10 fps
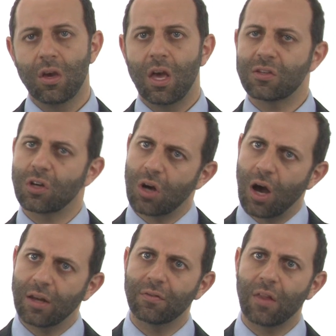It's
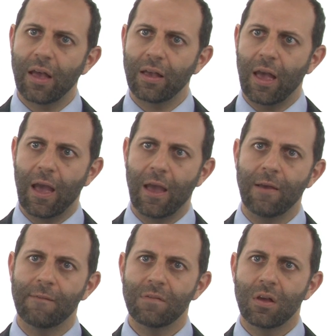kind of like
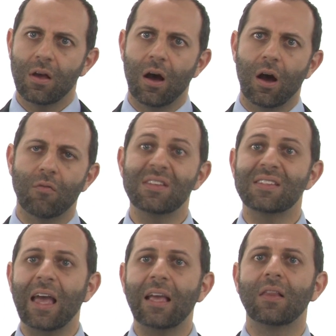a uh,
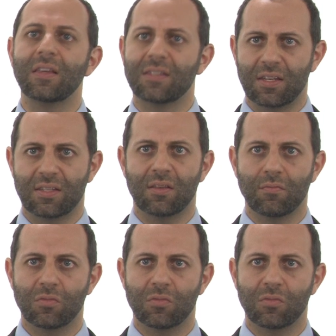recycling system.